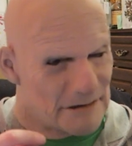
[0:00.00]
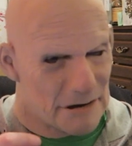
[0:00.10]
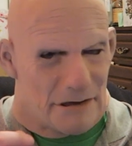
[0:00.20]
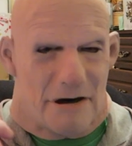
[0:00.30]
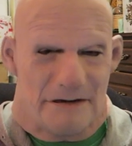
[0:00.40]

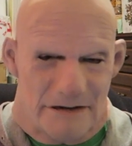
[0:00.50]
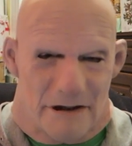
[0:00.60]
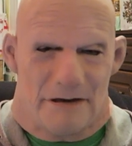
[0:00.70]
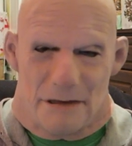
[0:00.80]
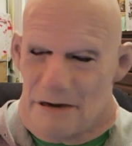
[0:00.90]
now I
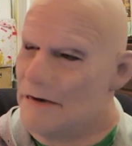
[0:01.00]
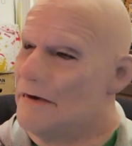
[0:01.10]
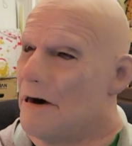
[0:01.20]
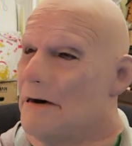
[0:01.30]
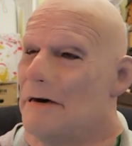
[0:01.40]
say the word
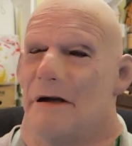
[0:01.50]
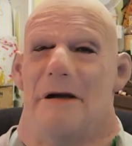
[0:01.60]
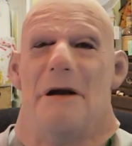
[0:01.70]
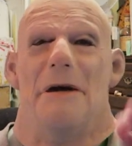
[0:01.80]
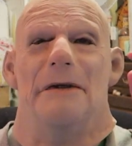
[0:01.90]

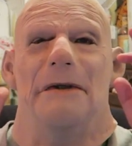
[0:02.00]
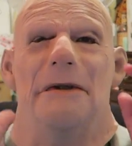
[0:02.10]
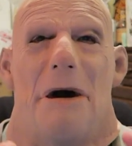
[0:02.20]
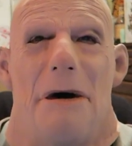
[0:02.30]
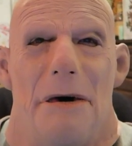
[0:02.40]
strongly,
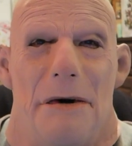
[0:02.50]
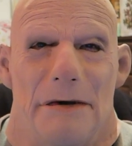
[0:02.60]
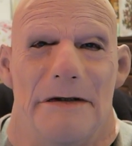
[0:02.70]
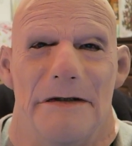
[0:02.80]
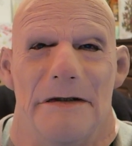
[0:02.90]

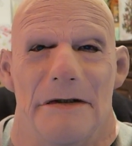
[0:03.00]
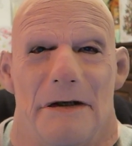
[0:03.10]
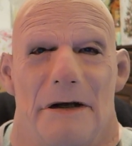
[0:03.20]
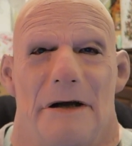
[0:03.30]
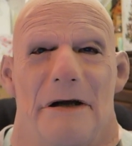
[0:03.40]

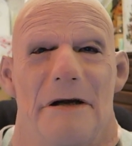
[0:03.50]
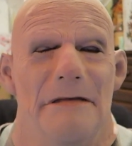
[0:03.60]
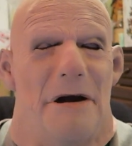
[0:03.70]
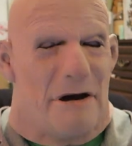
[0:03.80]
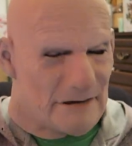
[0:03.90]
jokes. He
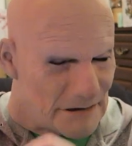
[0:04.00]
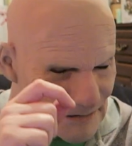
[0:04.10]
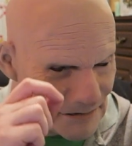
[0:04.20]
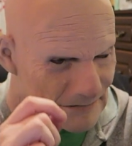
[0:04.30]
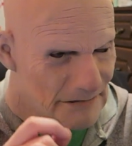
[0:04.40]
made
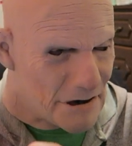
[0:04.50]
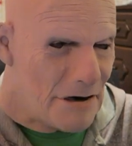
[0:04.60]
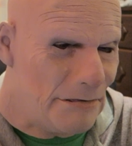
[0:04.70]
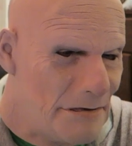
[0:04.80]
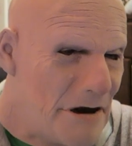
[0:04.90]
some
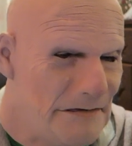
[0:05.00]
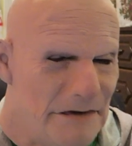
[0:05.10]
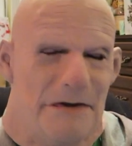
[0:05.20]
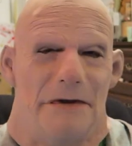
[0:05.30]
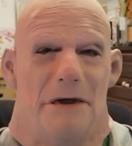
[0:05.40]

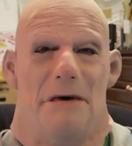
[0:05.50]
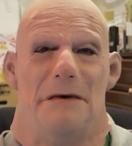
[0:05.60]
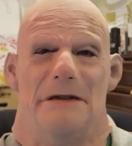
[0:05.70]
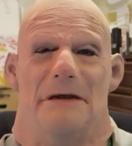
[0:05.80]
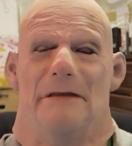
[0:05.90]
horrendous
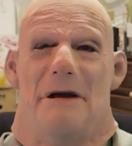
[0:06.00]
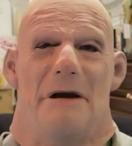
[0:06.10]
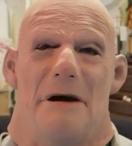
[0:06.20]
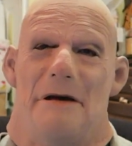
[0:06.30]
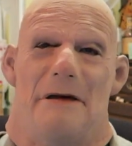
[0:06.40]
jokes
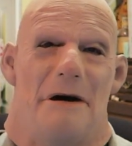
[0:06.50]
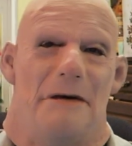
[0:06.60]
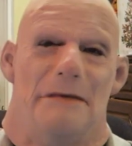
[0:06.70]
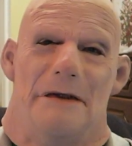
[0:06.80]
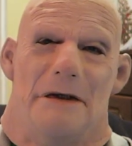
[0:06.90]

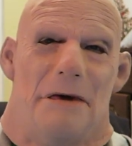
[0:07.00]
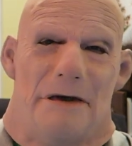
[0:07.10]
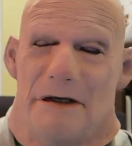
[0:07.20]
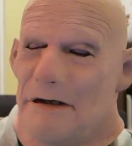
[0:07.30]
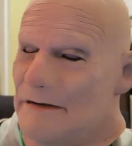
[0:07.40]
about
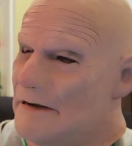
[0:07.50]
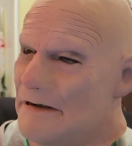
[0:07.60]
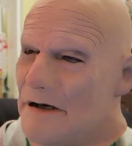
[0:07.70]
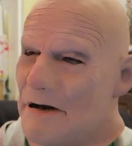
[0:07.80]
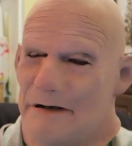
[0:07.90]
looking
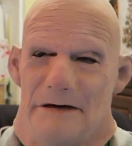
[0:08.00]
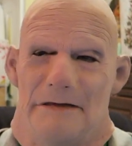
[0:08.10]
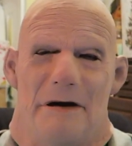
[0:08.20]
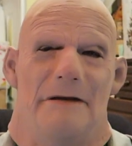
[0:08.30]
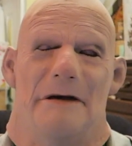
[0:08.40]
at naked
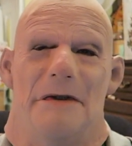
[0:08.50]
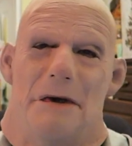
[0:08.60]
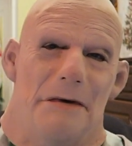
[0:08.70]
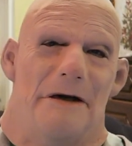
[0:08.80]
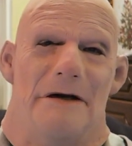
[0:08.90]
babies,
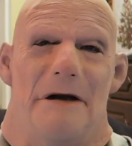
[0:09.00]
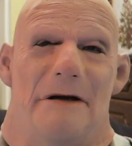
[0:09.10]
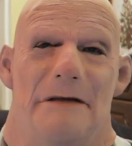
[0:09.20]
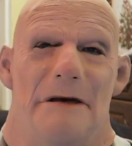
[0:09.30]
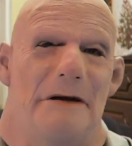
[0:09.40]
Googling
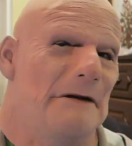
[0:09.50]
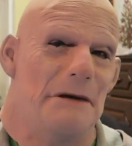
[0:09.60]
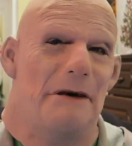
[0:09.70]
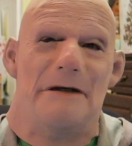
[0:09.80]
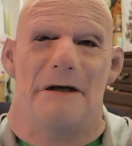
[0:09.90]
naked
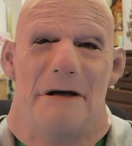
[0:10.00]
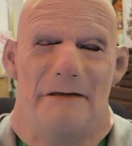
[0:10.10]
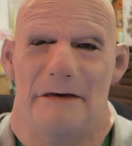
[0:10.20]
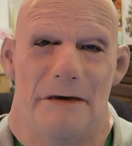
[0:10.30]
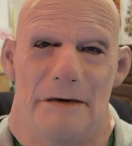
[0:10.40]
babies, which he
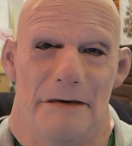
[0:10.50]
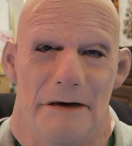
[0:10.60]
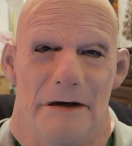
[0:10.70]
never done.